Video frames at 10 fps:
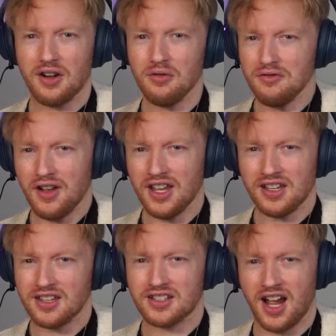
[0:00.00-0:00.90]
don't think
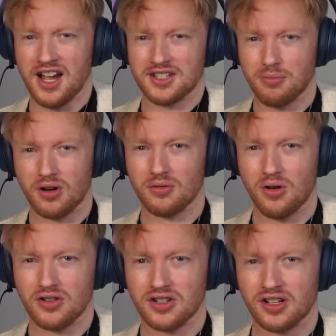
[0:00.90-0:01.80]
this guy is bird
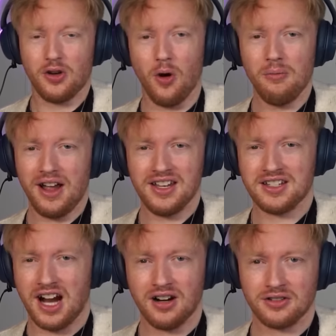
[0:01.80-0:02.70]
watching. Going by his
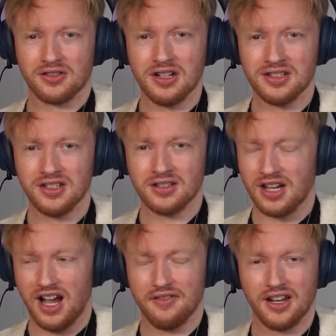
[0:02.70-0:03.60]
characteristics,
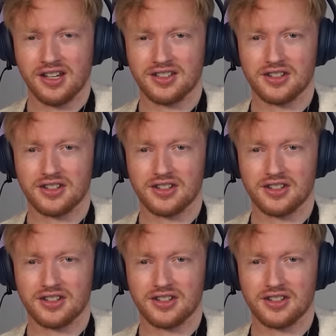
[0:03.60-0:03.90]
I think he's a